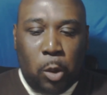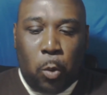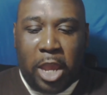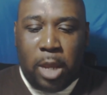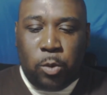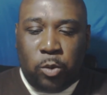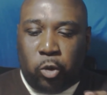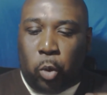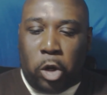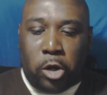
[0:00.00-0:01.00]
it
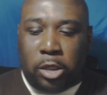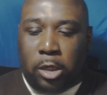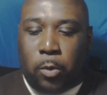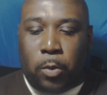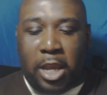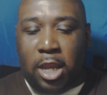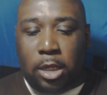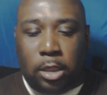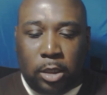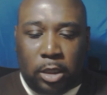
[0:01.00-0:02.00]
was worked and the
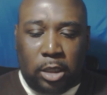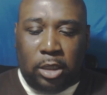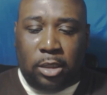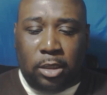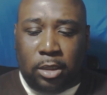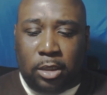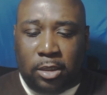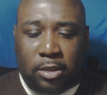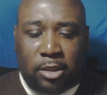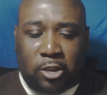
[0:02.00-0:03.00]
way
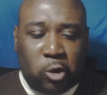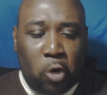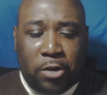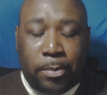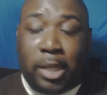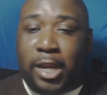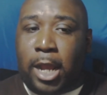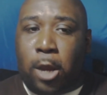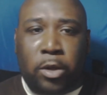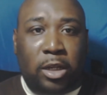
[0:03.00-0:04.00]
the story played
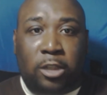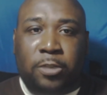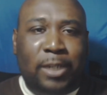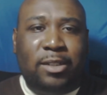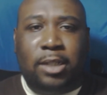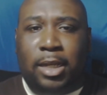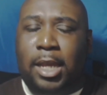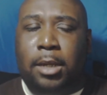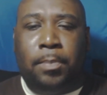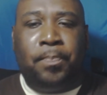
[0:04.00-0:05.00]
out, especially the
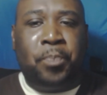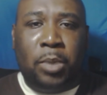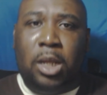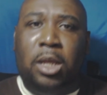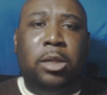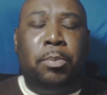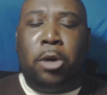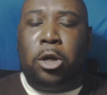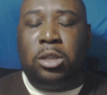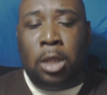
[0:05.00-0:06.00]
ending
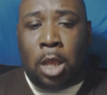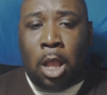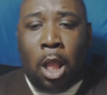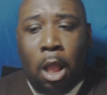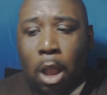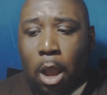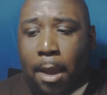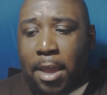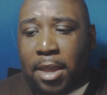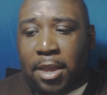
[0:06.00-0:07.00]
parts,
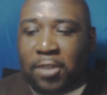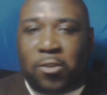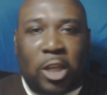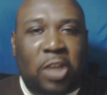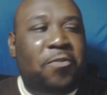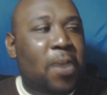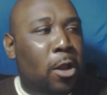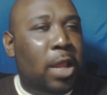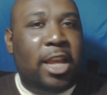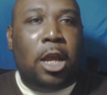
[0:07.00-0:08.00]
it
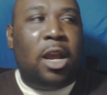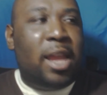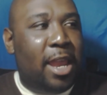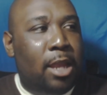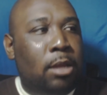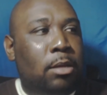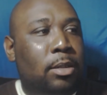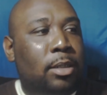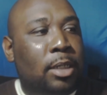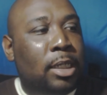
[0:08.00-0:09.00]
felt like, okay,
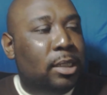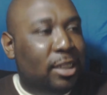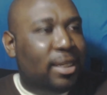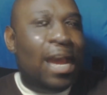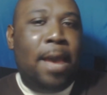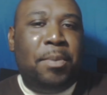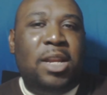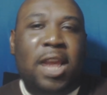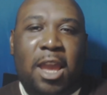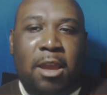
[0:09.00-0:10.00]
this
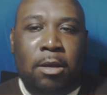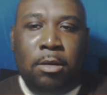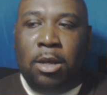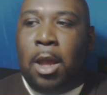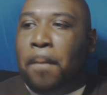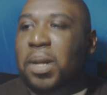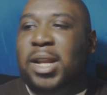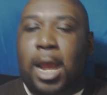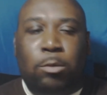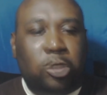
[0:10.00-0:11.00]
happened here,
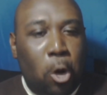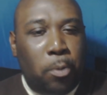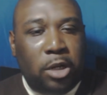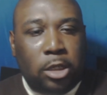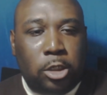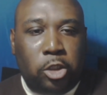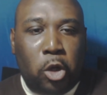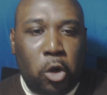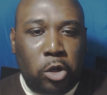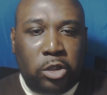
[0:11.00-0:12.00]
but now it's opening the
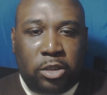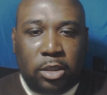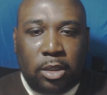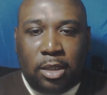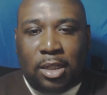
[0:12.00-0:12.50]
doors